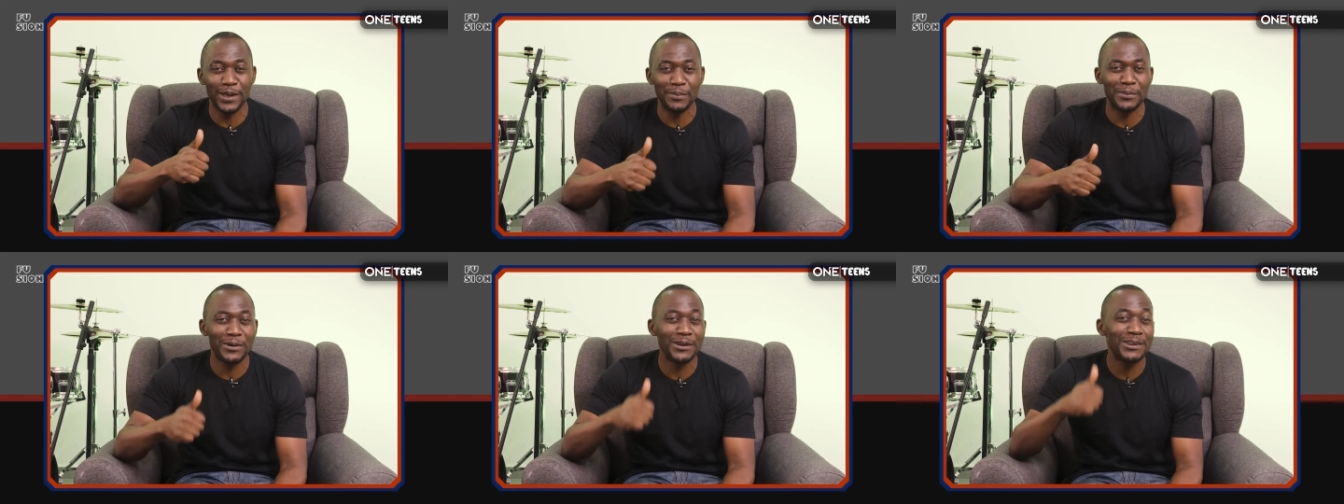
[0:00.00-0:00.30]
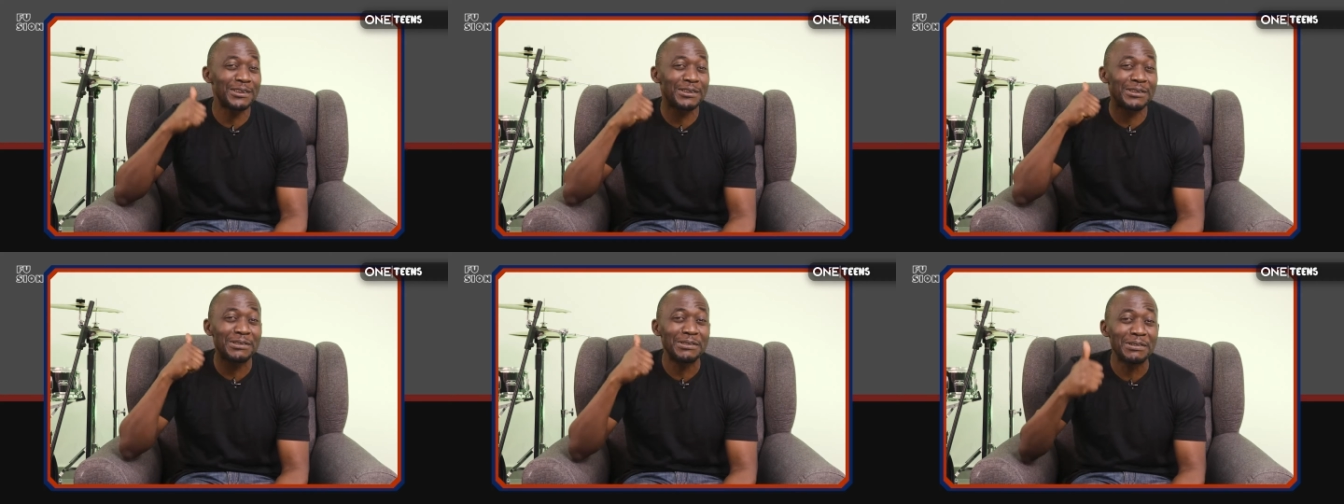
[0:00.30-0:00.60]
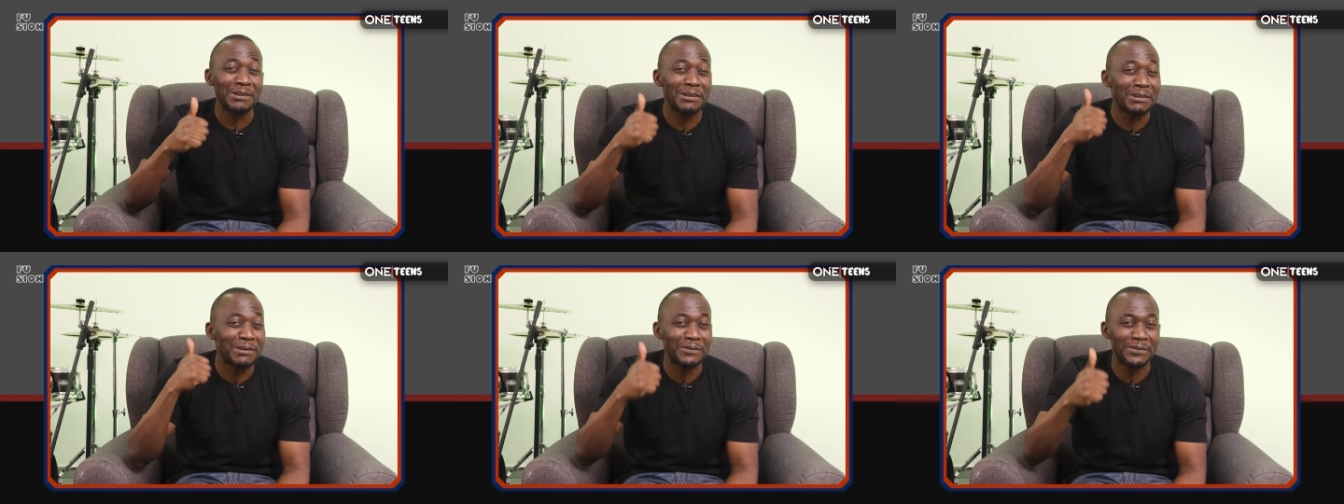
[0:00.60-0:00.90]
but
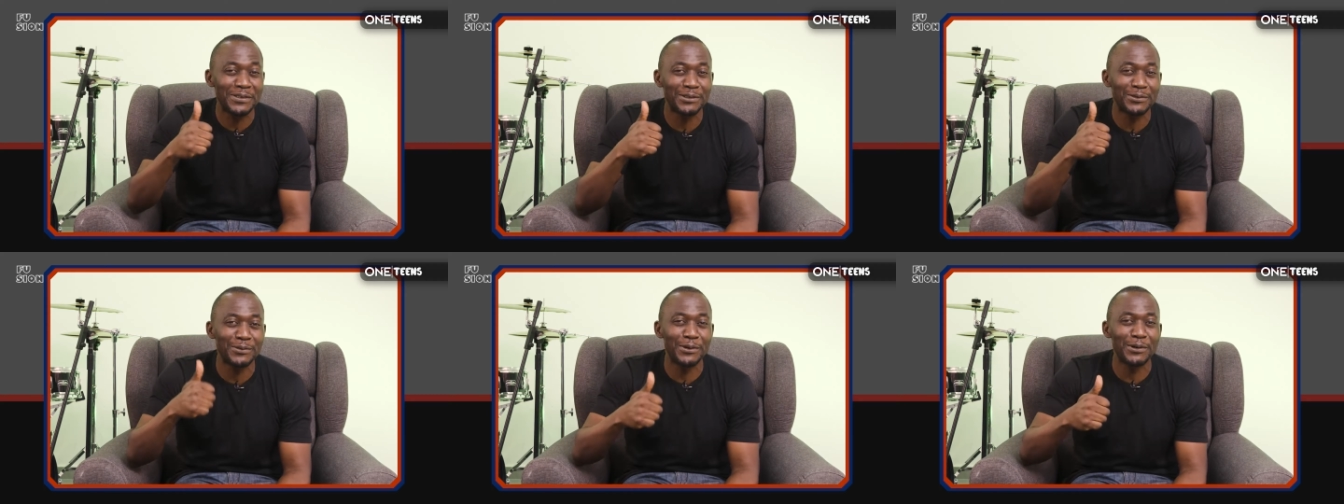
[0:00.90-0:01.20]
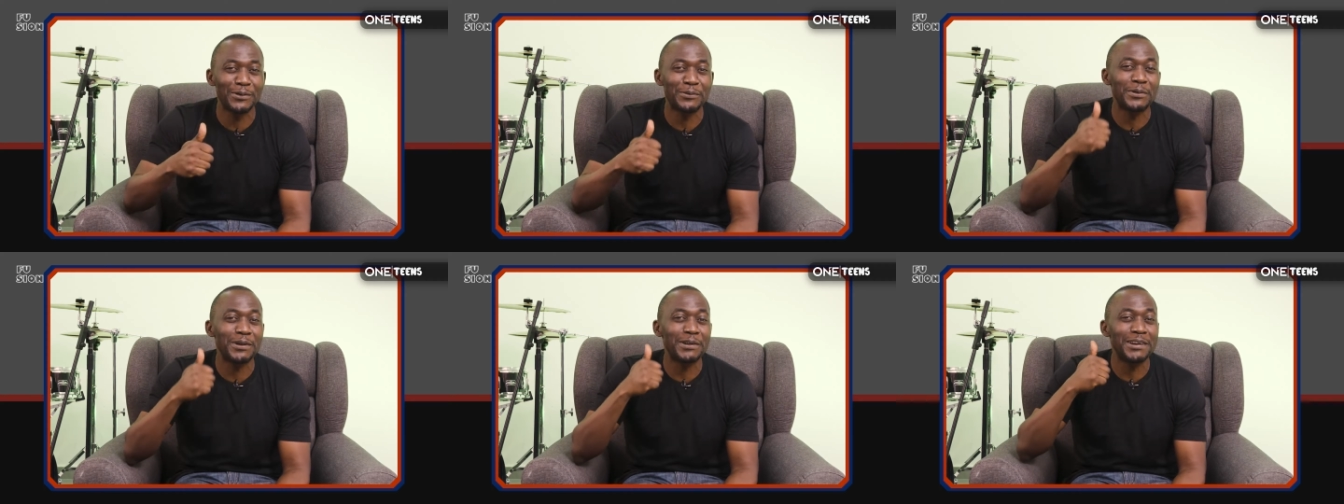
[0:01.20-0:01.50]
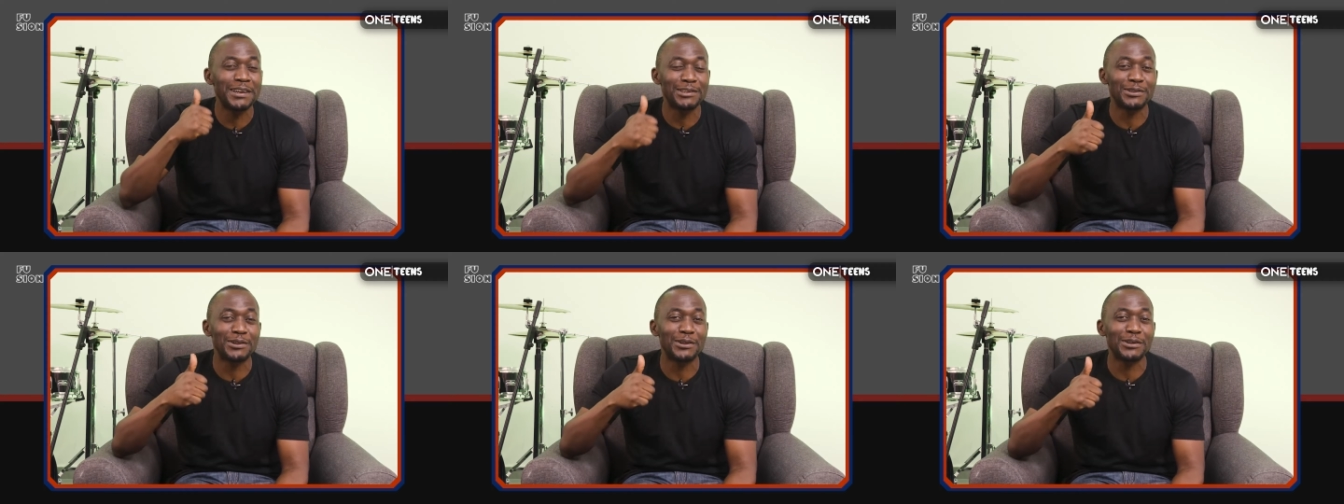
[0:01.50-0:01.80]
none of his word will
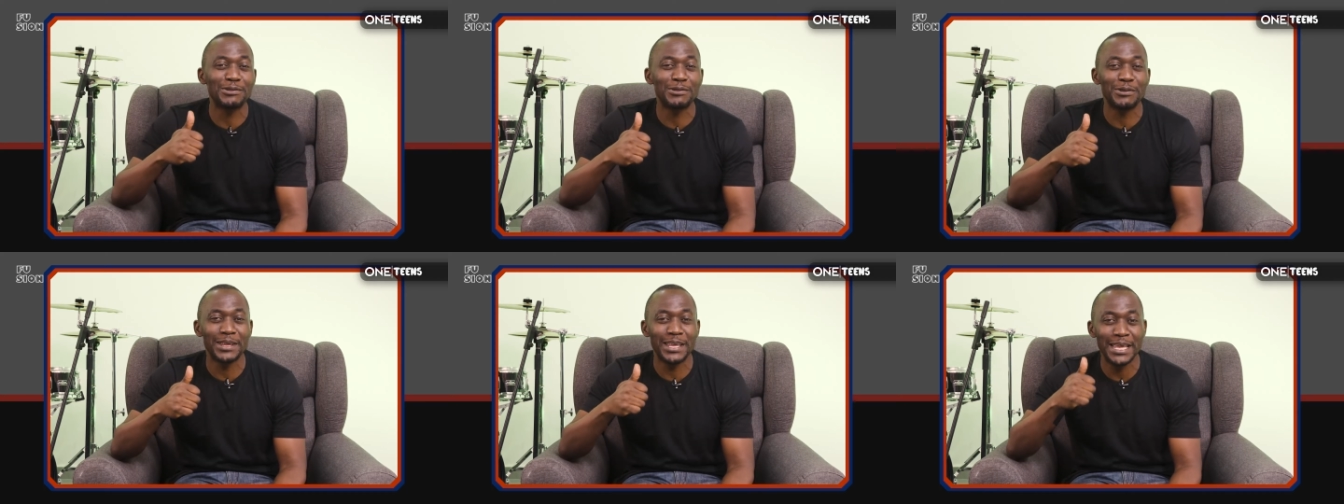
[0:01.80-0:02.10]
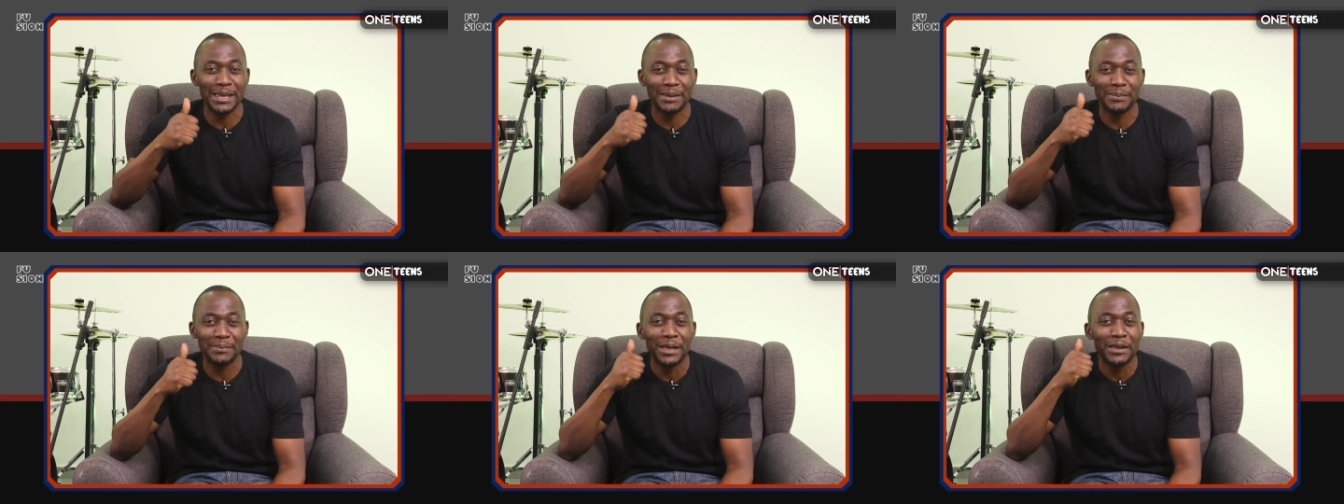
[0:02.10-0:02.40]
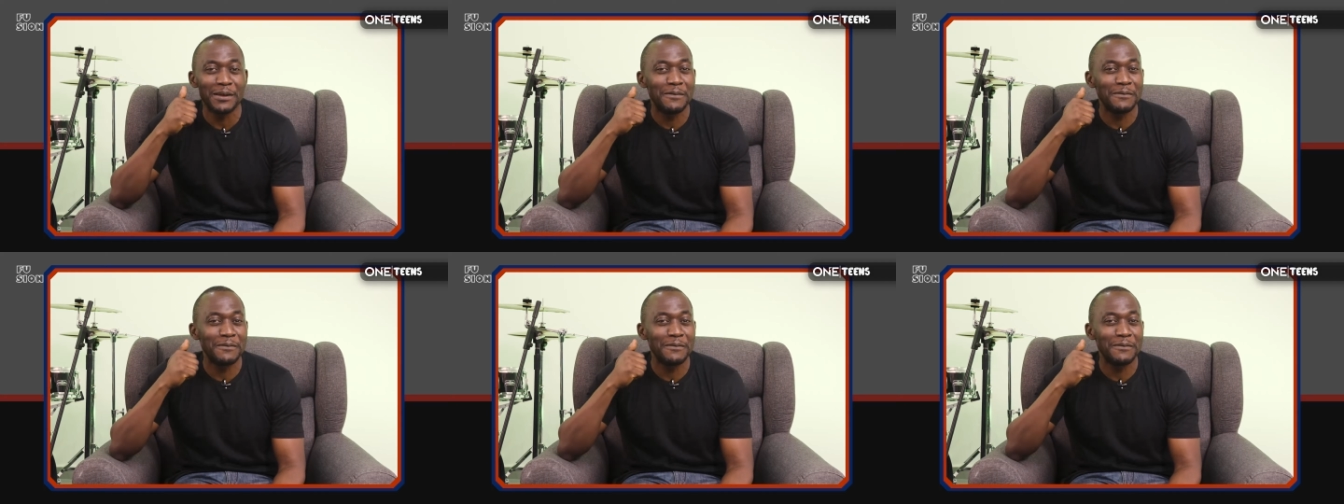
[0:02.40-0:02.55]
return to him